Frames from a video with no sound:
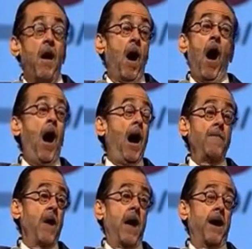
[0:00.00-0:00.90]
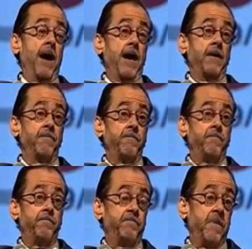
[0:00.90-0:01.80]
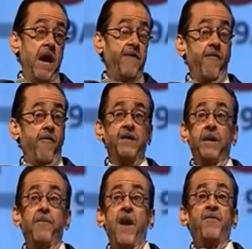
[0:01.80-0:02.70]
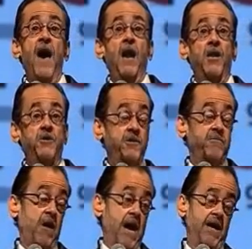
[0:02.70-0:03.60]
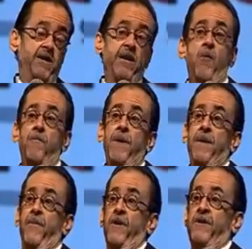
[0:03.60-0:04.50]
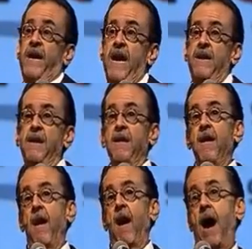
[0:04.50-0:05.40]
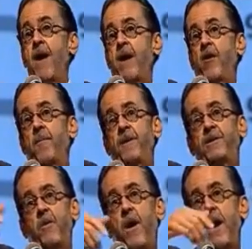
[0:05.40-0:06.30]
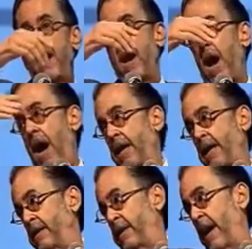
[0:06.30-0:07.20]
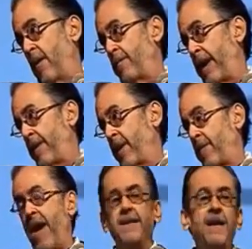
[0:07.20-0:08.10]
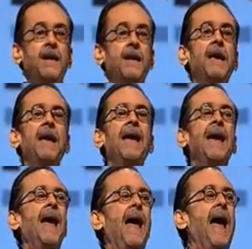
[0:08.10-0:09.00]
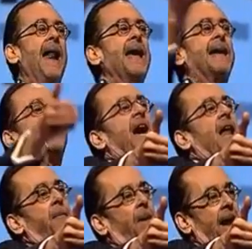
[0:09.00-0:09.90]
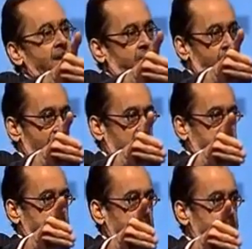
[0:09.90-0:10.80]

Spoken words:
I'm not a forensic pathologist. I can tell when people are dead. I'm not an OBGYN. I can tell when people are pregnant. And I can tell a plane crash.